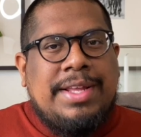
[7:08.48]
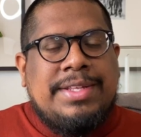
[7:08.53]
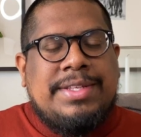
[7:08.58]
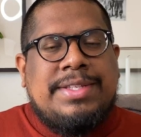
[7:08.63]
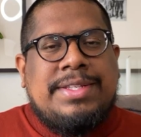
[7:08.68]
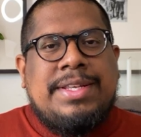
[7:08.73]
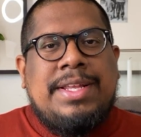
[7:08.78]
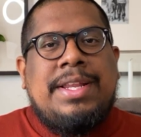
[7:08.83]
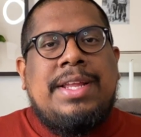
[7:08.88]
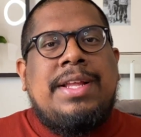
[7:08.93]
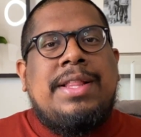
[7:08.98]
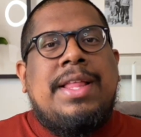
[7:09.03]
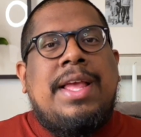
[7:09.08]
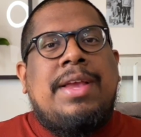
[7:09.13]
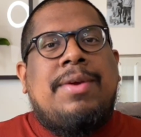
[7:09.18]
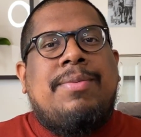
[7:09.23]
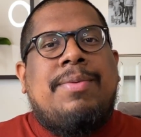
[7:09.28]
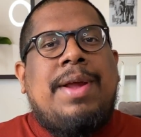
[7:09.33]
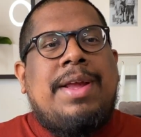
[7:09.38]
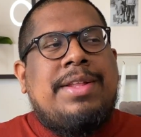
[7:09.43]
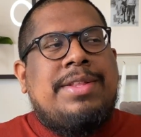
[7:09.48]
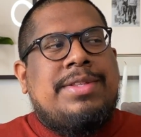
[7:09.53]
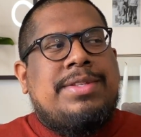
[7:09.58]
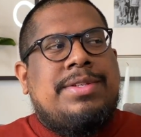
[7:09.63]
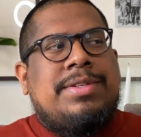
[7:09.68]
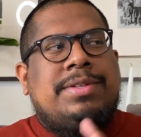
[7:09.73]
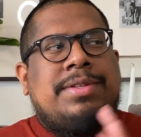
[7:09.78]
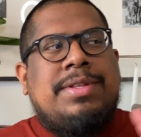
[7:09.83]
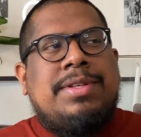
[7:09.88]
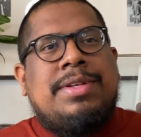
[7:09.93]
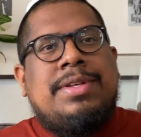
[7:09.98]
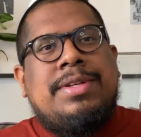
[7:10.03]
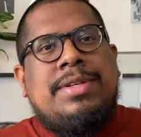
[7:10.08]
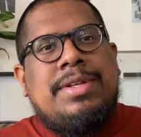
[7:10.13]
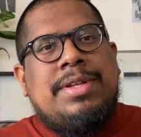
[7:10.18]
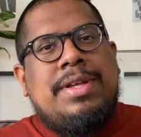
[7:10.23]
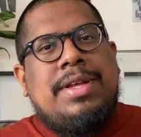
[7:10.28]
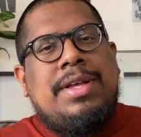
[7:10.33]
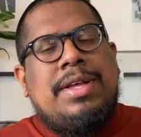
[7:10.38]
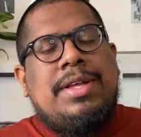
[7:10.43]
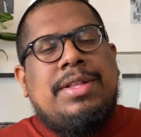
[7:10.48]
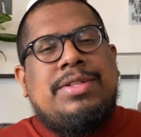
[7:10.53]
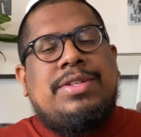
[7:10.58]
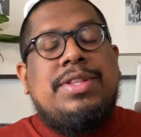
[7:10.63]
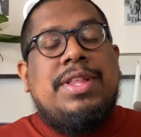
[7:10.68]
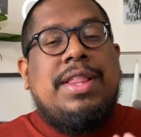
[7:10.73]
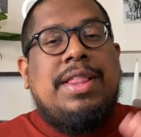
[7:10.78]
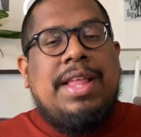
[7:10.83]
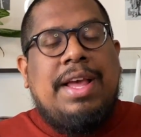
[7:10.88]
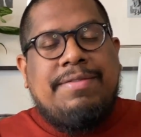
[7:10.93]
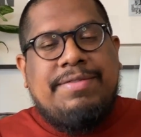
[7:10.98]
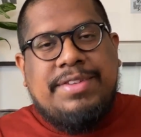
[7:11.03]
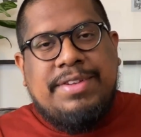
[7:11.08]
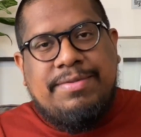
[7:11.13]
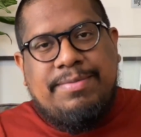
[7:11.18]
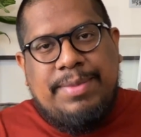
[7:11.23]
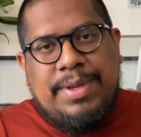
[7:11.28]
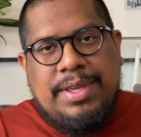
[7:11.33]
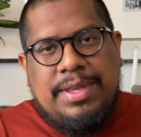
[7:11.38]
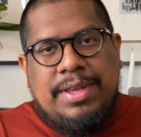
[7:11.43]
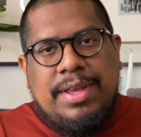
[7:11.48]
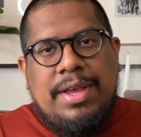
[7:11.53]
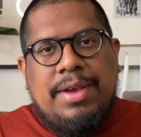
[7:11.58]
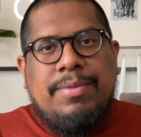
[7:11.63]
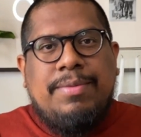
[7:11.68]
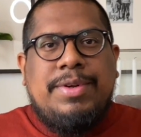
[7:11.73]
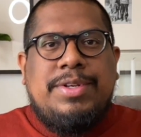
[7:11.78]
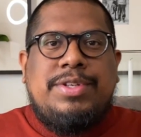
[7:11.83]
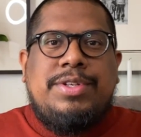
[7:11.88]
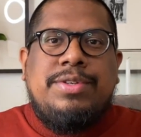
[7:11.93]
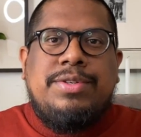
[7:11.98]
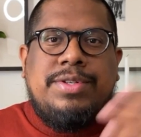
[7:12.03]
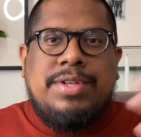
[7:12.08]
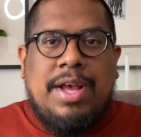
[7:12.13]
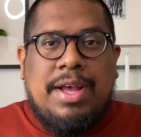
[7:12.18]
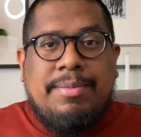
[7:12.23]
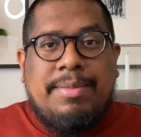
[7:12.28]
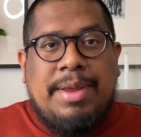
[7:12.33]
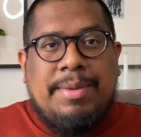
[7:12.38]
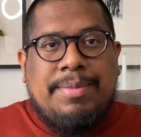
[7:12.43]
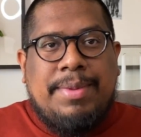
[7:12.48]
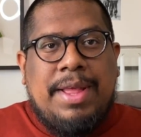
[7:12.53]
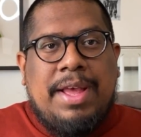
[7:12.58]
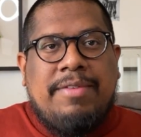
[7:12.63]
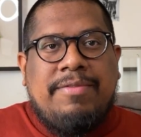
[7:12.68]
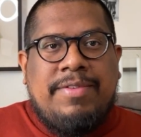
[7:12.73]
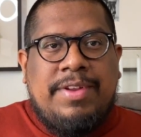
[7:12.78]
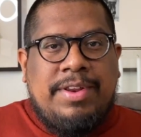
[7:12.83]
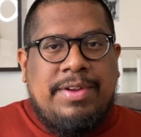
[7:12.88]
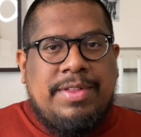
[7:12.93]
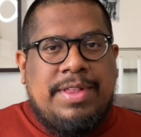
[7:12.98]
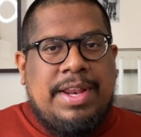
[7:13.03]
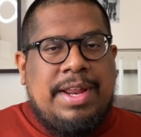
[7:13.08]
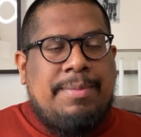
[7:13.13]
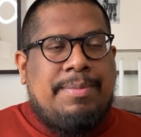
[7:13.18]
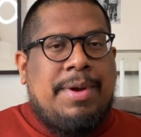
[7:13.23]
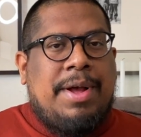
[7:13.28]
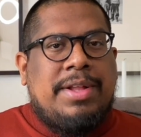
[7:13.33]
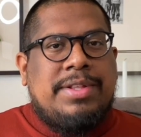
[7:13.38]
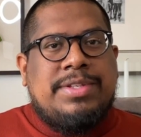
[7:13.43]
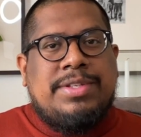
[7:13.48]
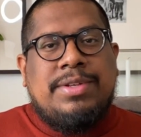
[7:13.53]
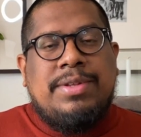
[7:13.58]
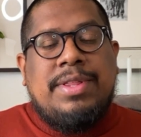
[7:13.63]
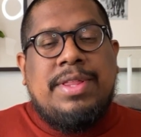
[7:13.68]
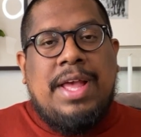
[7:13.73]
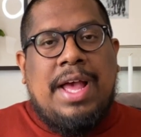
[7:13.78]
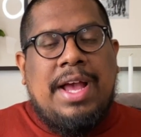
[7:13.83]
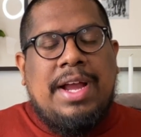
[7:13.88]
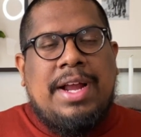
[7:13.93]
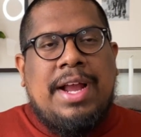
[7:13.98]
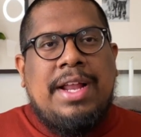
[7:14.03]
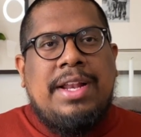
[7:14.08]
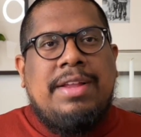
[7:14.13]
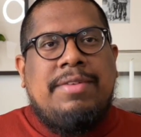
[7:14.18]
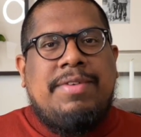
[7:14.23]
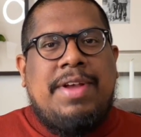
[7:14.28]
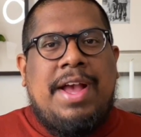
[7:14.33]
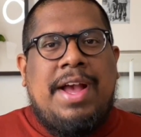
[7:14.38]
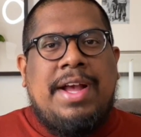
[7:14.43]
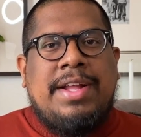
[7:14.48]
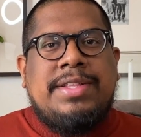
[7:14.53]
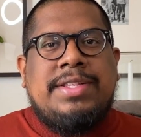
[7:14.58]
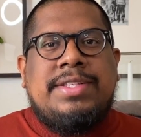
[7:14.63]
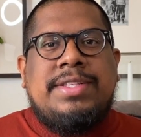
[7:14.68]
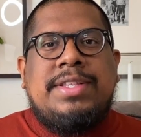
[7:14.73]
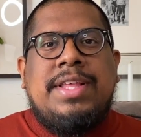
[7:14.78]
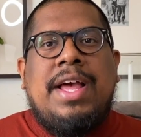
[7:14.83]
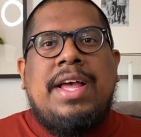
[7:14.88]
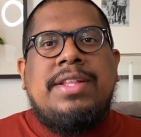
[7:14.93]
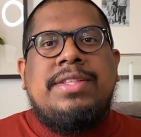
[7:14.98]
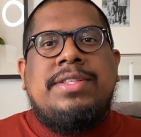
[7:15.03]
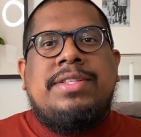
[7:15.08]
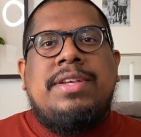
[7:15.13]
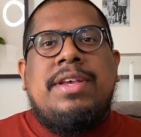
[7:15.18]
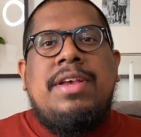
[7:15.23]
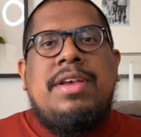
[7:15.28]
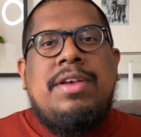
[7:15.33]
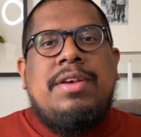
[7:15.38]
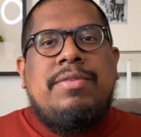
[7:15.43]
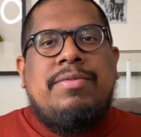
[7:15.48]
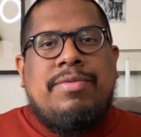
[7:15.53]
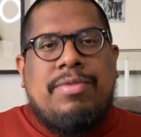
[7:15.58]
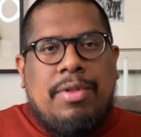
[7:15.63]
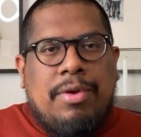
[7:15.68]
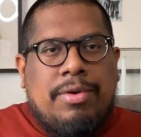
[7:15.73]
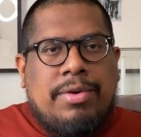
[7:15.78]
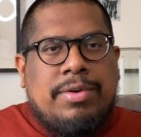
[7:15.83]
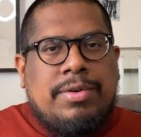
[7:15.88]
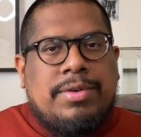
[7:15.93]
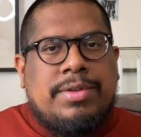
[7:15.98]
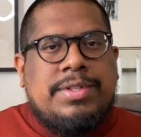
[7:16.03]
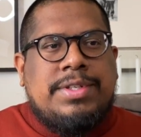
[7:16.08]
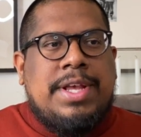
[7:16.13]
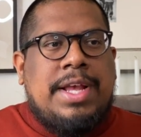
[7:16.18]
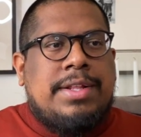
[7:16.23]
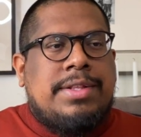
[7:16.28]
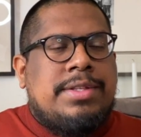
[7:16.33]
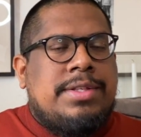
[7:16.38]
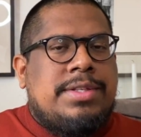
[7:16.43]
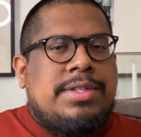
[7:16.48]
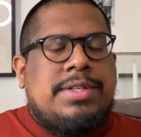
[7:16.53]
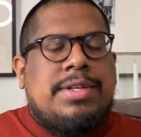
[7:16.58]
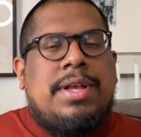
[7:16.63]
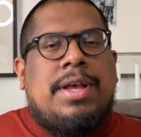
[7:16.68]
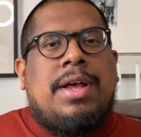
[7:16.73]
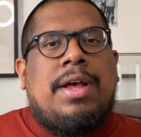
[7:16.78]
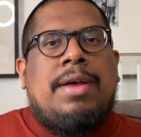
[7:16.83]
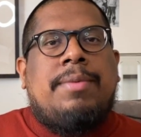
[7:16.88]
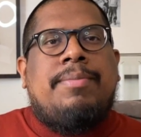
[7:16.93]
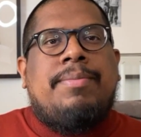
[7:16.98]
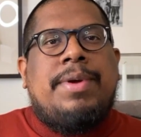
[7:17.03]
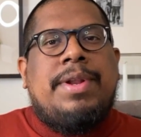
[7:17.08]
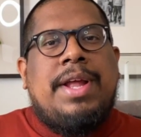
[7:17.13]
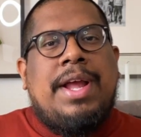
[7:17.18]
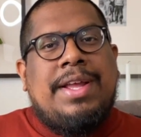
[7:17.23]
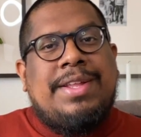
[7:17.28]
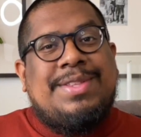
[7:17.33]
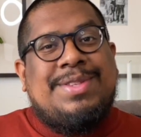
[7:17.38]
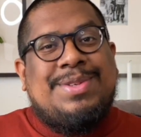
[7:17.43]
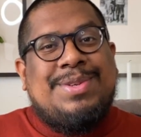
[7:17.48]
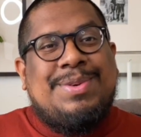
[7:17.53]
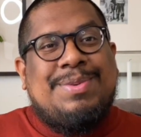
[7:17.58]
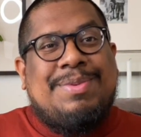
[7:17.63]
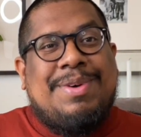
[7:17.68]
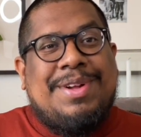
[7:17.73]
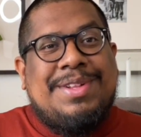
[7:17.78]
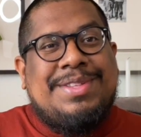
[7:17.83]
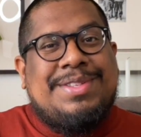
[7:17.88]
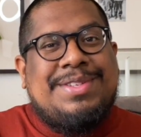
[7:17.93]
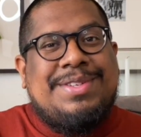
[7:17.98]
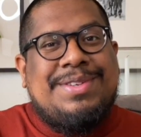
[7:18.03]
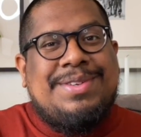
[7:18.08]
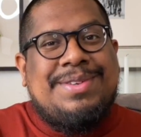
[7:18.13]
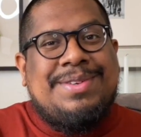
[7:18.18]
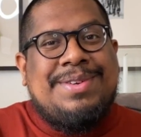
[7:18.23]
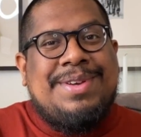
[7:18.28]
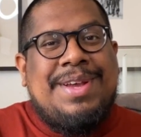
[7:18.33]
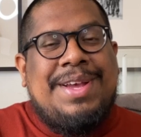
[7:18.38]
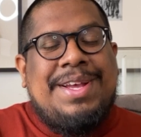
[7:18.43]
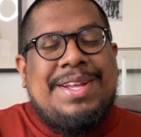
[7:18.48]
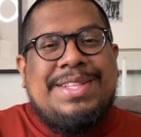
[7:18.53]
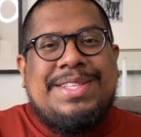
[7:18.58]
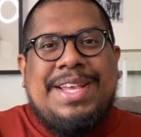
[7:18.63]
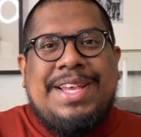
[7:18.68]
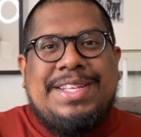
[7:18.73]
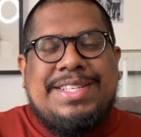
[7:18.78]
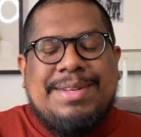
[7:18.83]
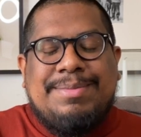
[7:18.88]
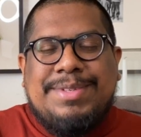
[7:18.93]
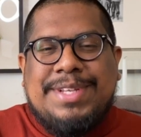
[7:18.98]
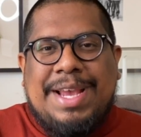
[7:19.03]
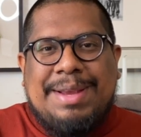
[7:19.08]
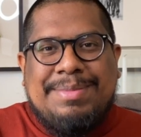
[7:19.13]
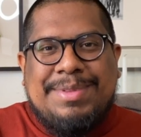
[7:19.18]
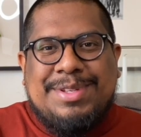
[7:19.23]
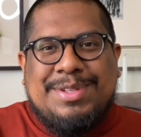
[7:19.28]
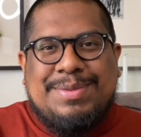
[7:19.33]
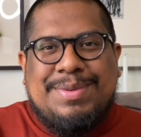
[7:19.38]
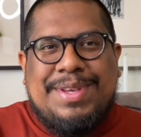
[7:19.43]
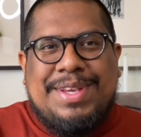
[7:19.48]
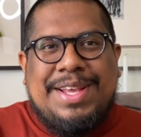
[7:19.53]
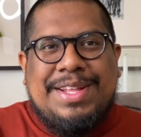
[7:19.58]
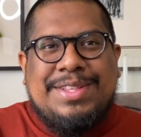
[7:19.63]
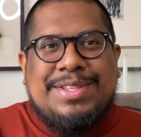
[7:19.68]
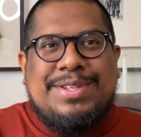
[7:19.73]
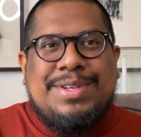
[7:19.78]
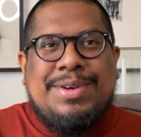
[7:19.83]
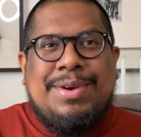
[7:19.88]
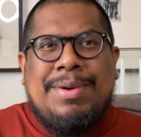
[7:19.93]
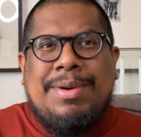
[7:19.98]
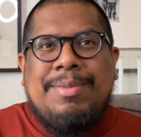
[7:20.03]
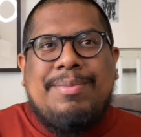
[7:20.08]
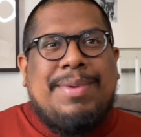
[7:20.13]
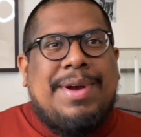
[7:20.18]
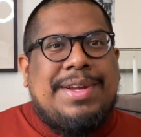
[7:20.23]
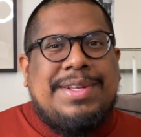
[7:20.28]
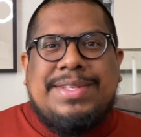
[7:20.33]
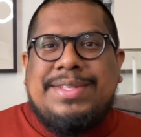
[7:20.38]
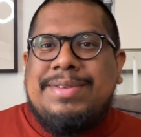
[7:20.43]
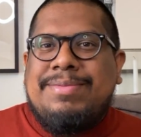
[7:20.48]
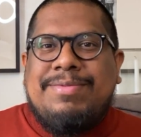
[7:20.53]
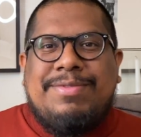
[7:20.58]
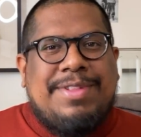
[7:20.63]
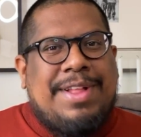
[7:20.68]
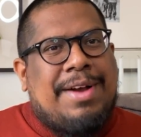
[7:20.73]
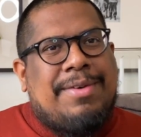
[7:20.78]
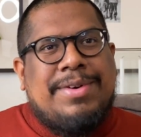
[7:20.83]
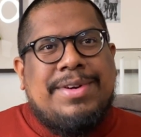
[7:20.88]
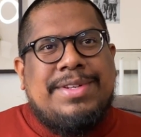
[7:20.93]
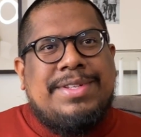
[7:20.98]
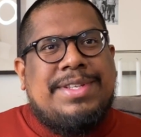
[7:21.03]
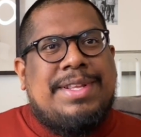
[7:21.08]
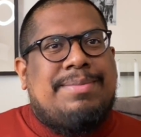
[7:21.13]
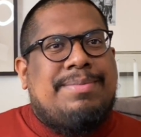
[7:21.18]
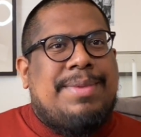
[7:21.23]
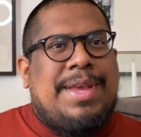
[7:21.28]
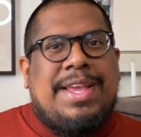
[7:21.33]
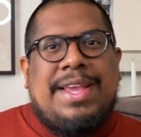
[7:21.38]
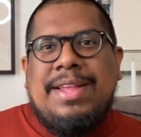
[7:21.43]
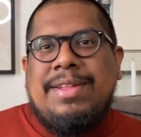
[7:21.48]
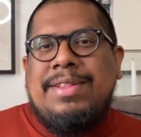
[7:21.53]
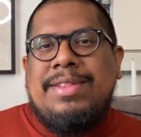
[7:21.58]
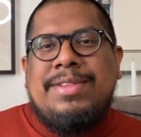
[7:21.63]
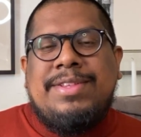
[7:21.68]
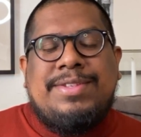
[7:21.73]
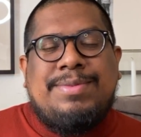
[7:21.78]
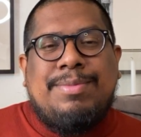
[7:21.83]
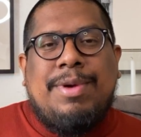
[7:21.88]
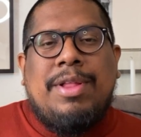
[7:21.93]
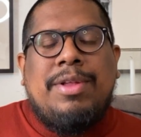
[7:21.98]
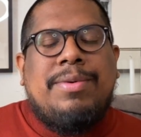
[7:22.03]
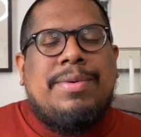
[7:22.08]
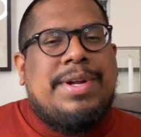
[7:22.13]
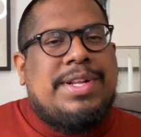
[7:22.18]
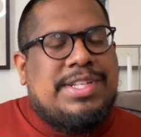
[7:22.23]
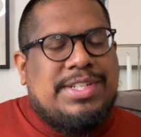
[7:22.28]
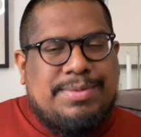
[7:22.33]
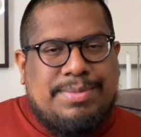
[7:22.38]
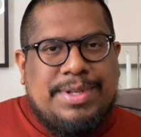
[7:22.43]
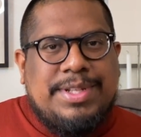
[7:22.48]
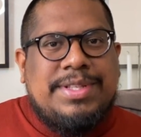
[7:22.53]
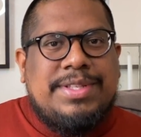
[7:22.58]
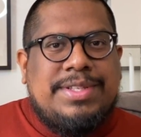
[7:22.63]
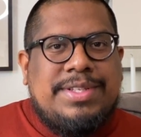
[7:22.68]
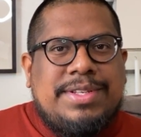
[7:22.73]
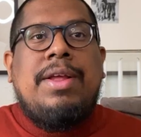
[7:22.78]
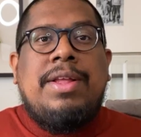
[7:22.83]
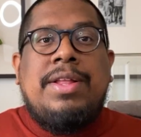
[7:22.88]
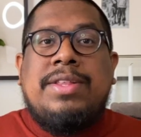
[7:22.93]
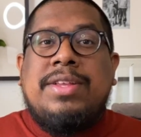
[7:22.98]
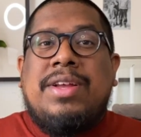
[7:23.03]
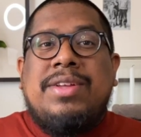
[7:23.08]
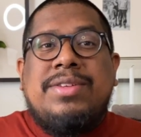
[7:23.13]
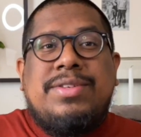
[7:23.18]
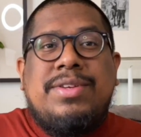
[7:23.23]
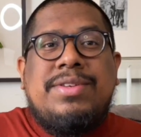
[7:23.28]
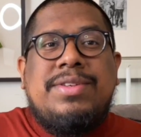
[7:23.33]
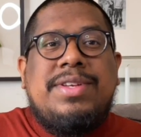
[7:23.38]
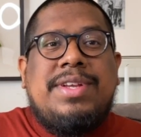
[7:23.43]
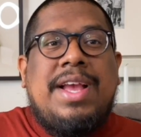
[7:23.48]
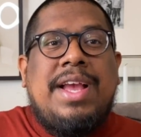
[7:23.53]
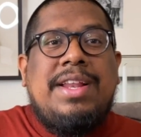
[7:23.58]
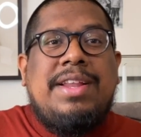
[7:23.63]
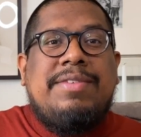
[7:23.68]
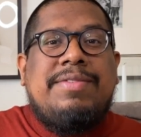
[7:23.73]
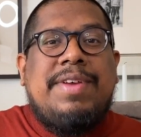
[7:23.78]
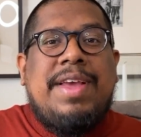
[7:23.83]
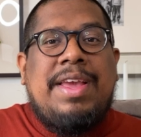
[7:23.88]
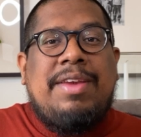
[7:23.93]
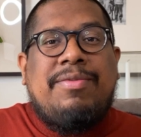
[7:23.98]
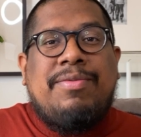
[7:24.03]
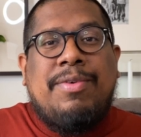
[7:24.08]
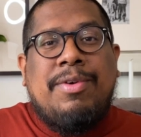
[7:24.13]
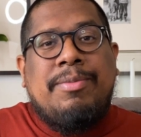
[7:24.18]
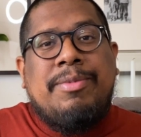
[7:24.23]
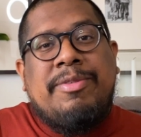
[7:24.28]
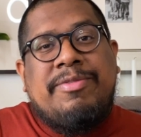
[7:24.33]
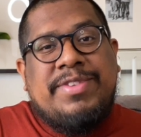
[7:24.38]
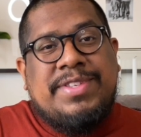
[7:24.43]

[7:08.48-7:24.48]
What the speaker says: is sitting like right to the left of me, which you saw in my plant video that I bought. So that kind of adds that floral scents, but I do want to take some time this weekend to go and buy some flowers and make a small arrangement. It's also kind of a form of